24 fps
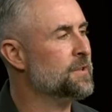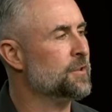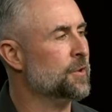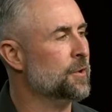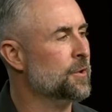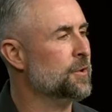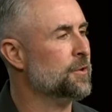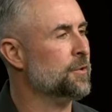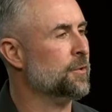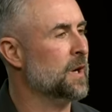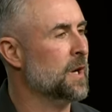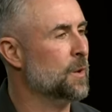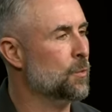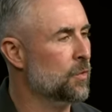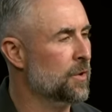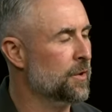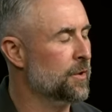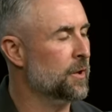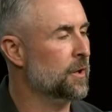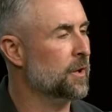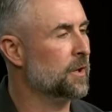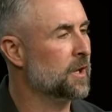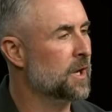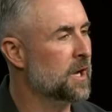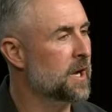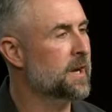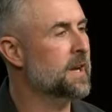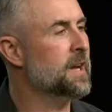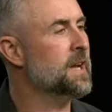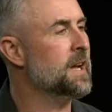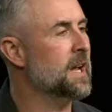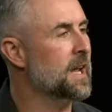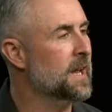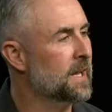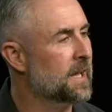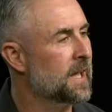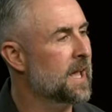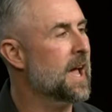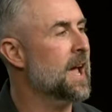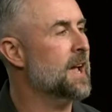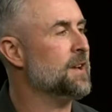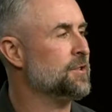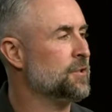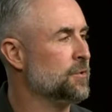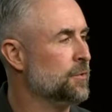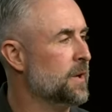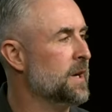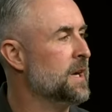surgery where they're cutting and
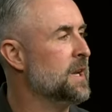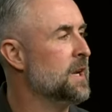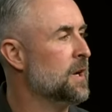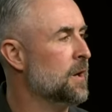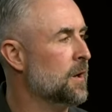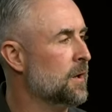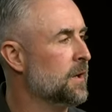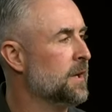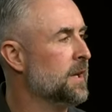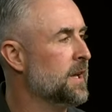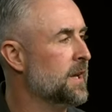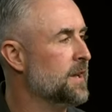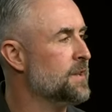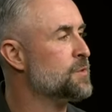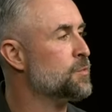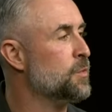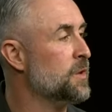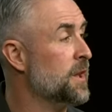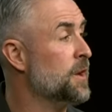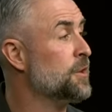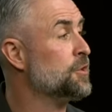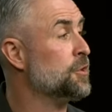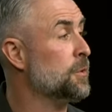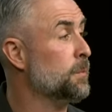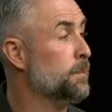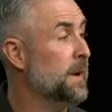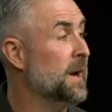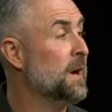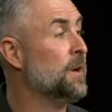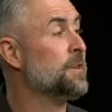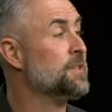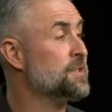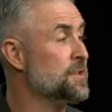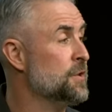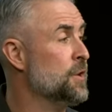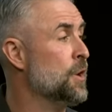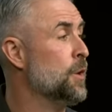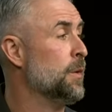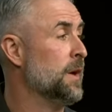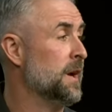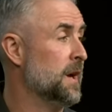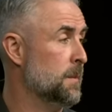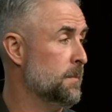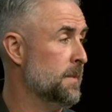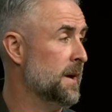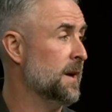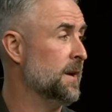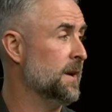castrating our kids without your parents
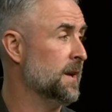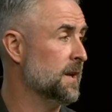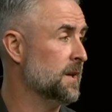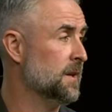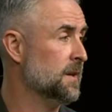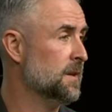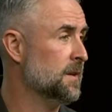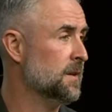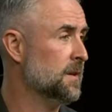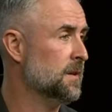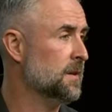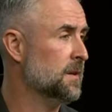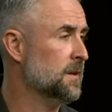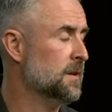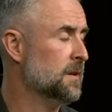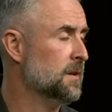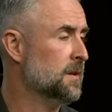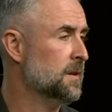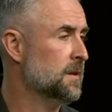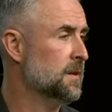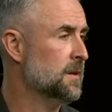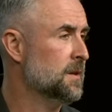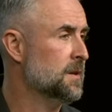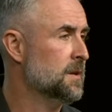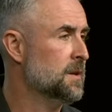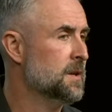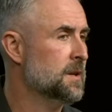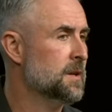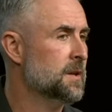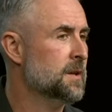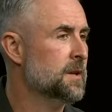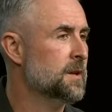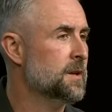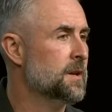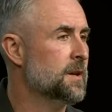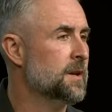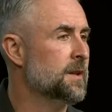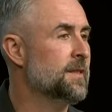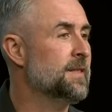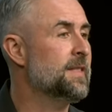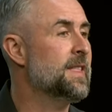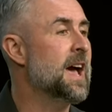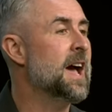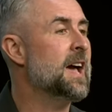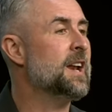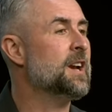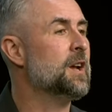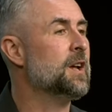knowing about it.
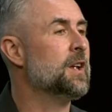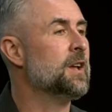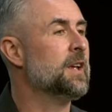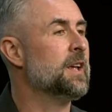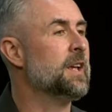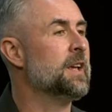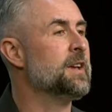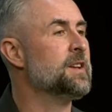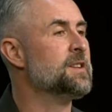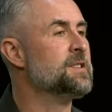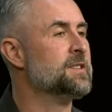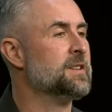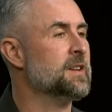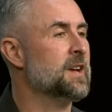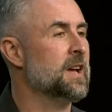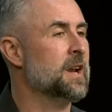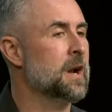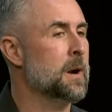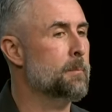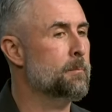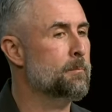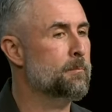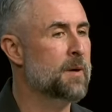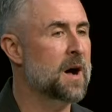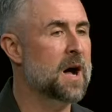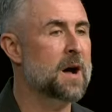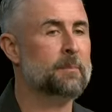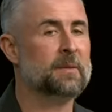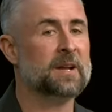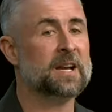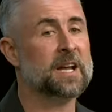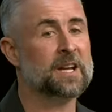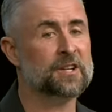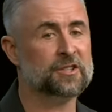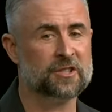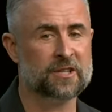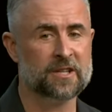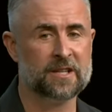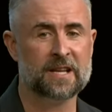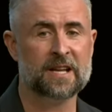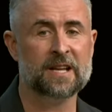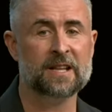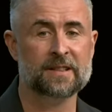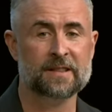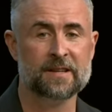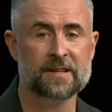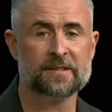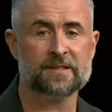That is an abomination
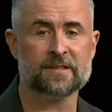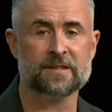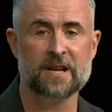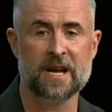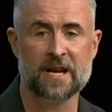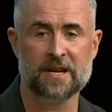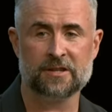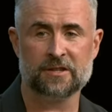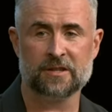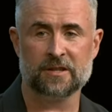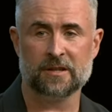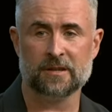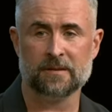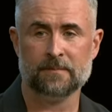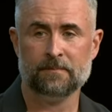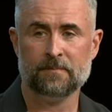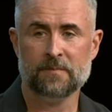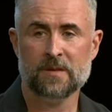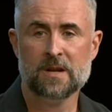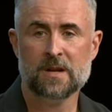in this nation.